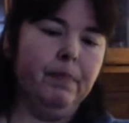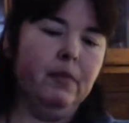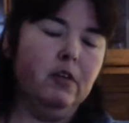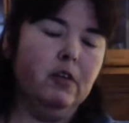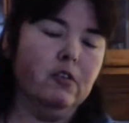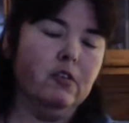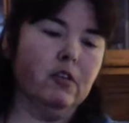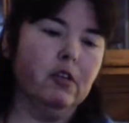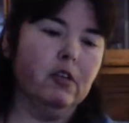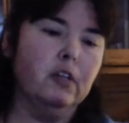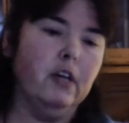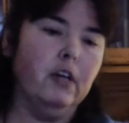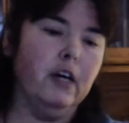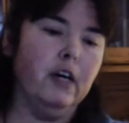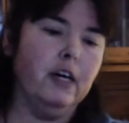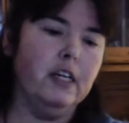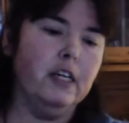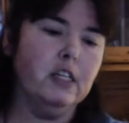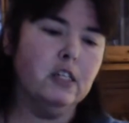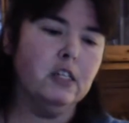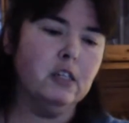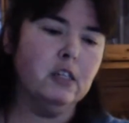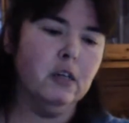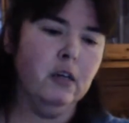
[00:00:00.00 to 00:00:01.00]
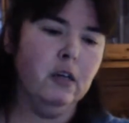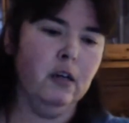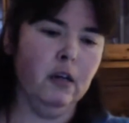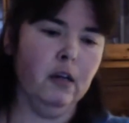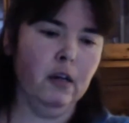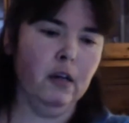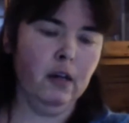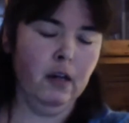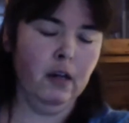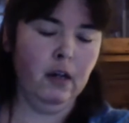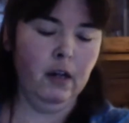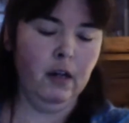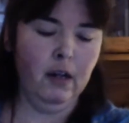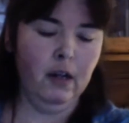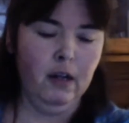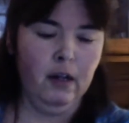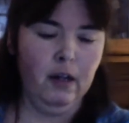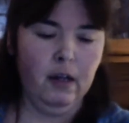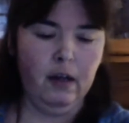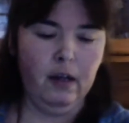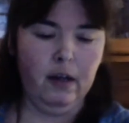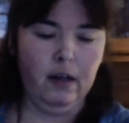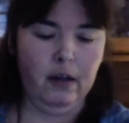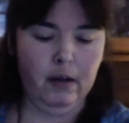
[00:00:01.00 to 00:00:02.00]
Just a nice
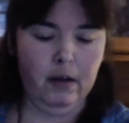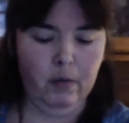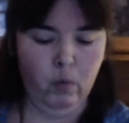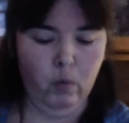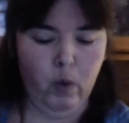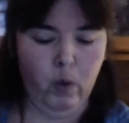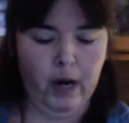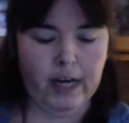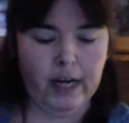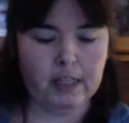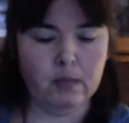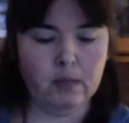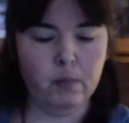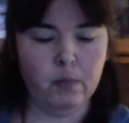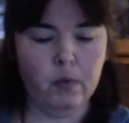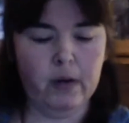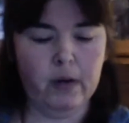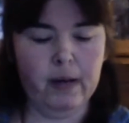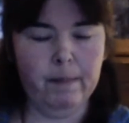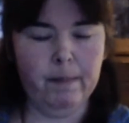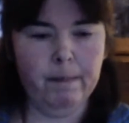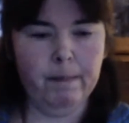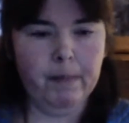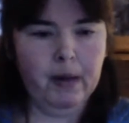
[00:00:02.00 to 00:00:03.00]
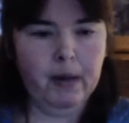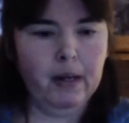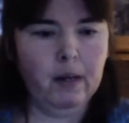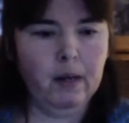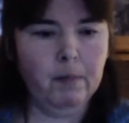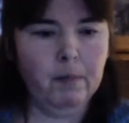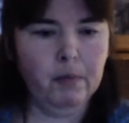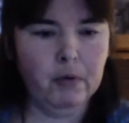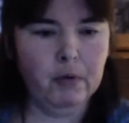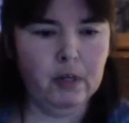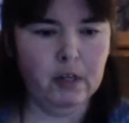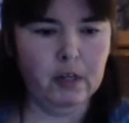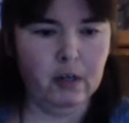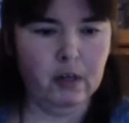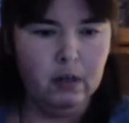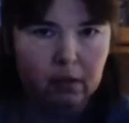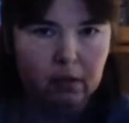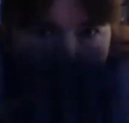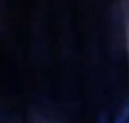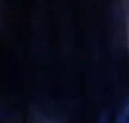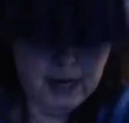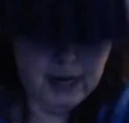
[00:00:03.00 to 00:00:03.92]
white brim. I can put it on.